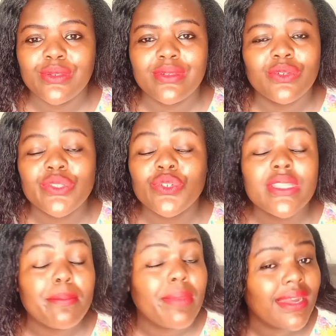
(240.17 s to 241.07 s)
because the
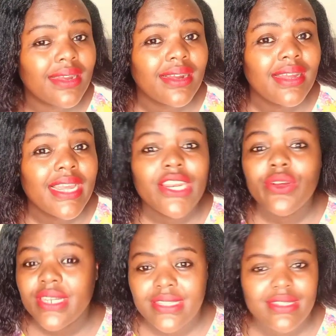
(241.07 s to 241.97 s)
bank
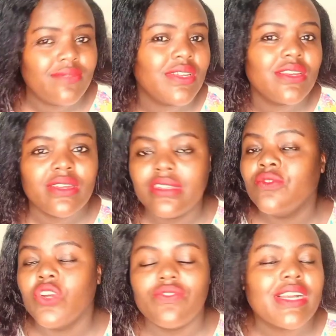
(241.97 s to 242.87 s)
nowadays, if you
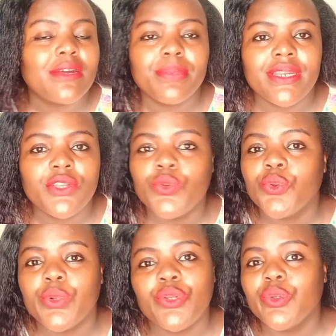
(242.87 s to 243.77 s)
have a company,
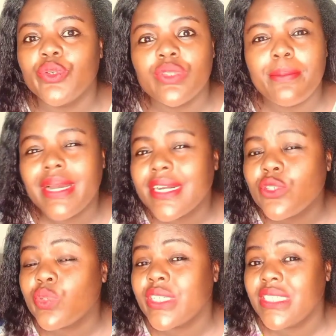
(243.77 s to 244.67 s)
when you go to the bank
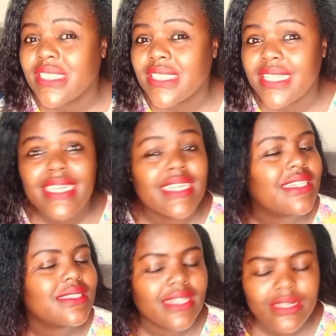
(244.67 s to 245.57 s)
to register, they
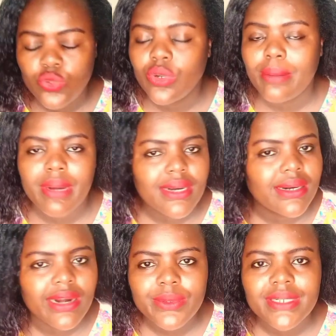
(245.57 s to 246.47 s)
do a
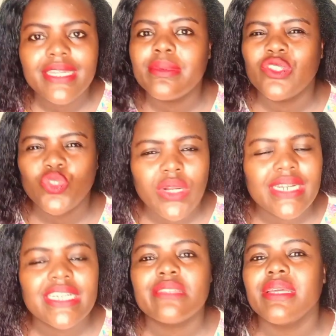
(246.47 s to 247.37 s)
background, they ensure at
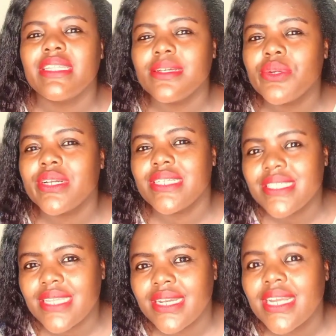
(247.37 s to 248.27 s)
least by the time you're
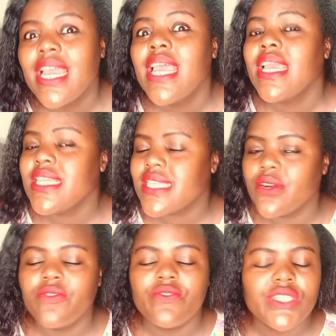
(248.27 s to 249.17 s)
registering, it's an
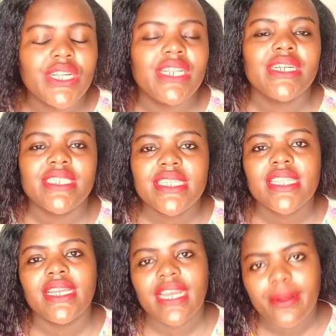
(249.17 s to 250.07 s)
officially
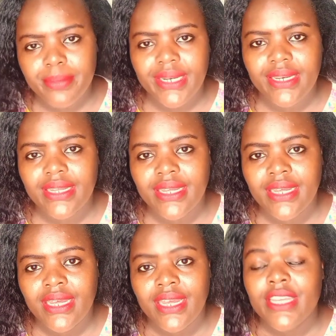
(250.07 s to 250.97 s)
registered company.
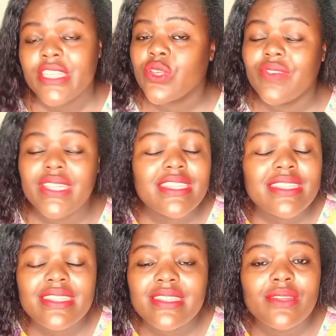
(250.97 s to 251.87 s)
So
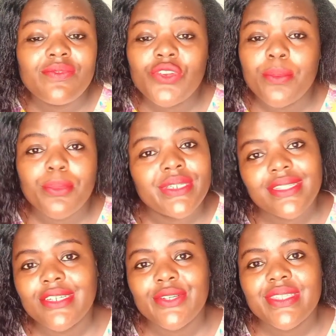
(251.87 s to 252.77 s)
even you're
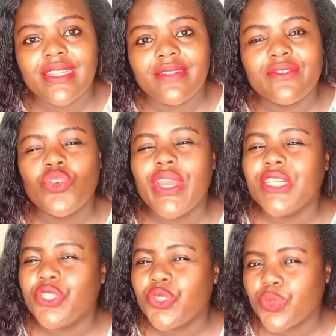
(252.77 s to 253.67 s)
protecting yourself. So
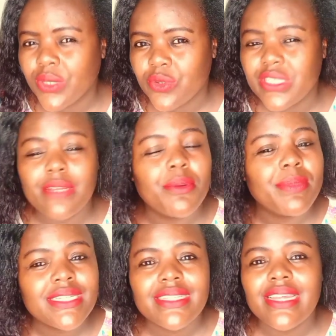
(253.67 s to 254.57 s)
ensure, because the
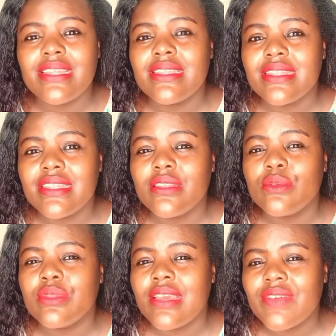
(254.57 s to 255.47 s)
moment they
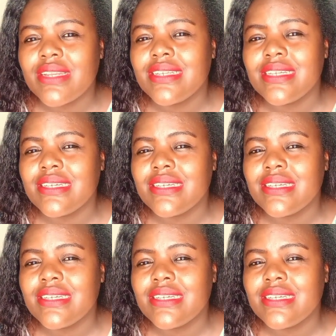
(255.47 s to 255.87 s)
even